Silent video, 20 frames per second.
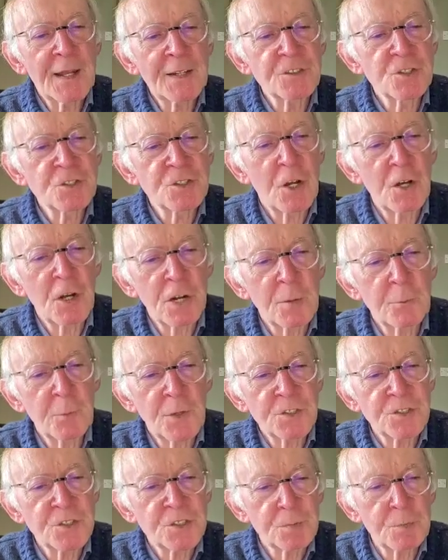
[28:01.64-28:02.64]
let's talk
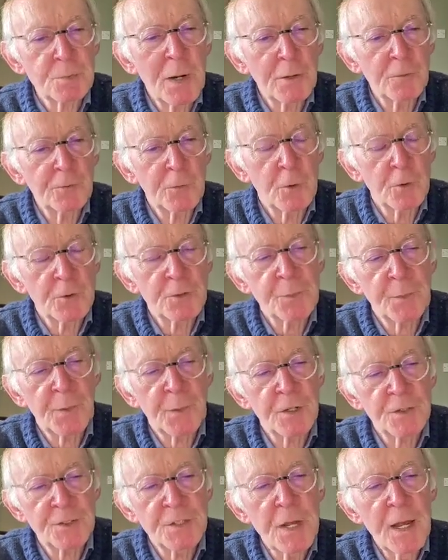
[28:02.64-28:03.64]
about smartphones,
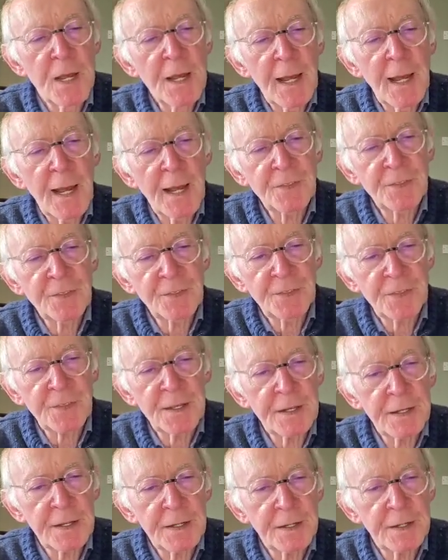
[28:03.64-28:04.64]
because I
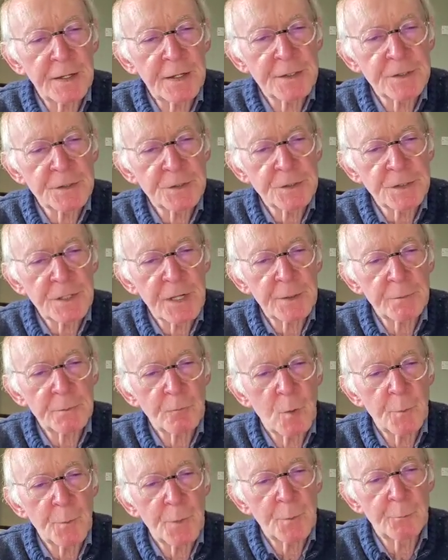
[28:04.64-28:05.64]
think it is
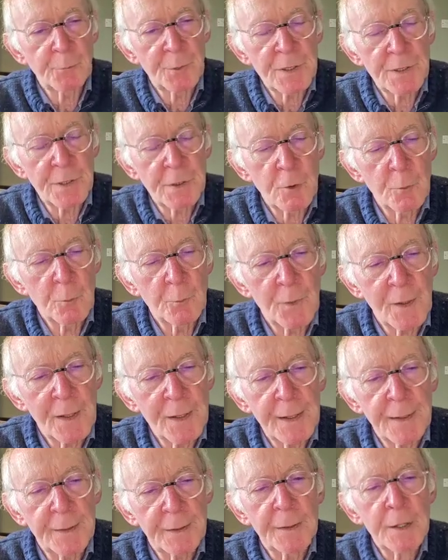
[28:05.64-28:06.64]
that woman, Breda
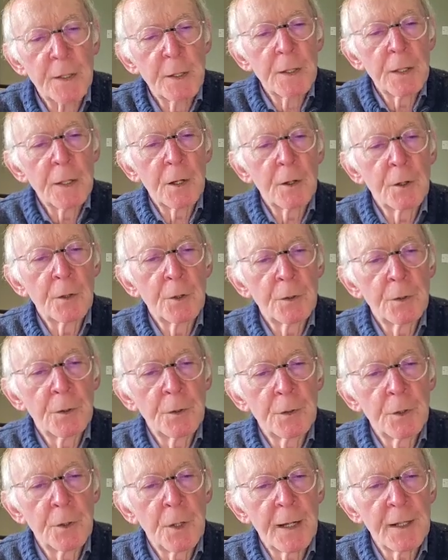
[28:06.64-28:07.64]
O'Brien,
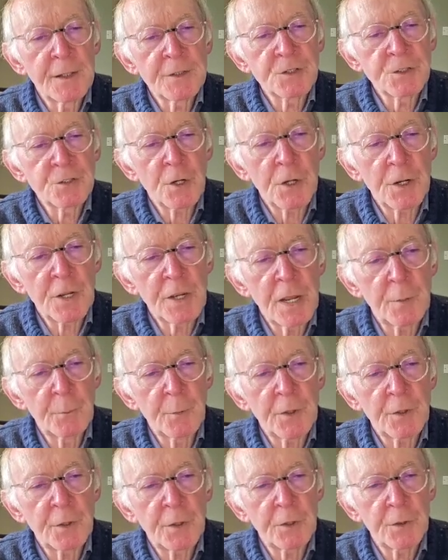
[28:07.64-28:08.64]
who is talking
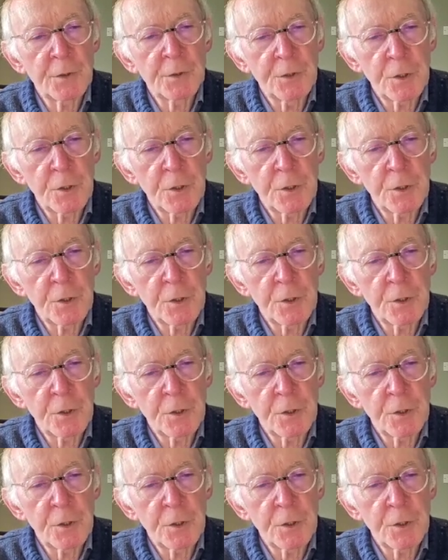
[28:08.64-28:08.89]
about her